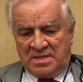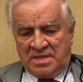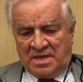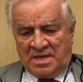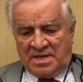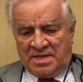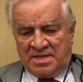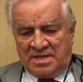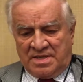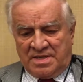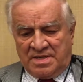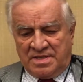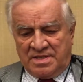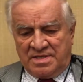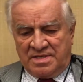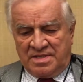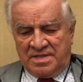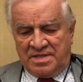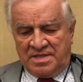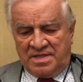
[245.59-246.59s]

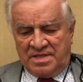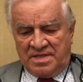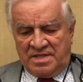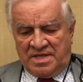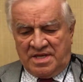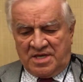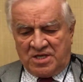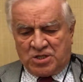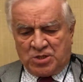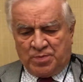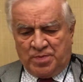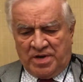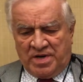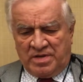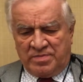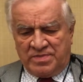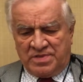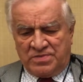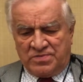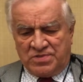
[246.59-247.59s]
uh, the, the
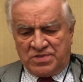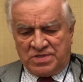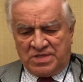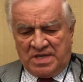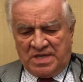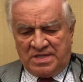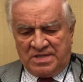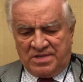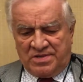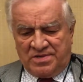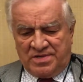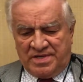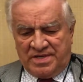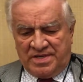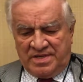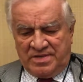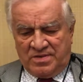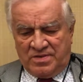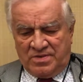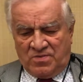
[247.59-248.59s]
experiment was not
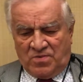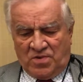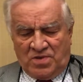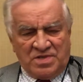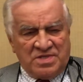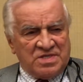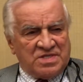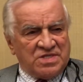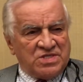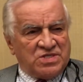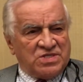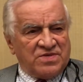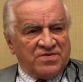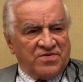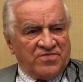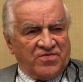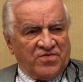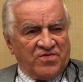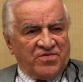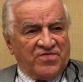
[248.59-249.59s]
only one to,
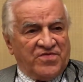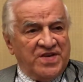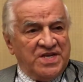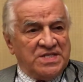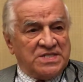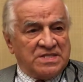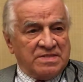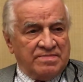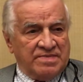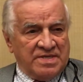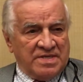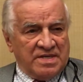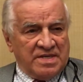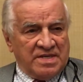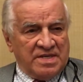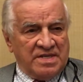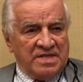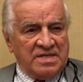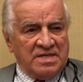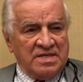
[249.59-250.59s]
for
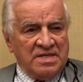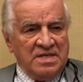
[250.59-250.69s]
feasibility,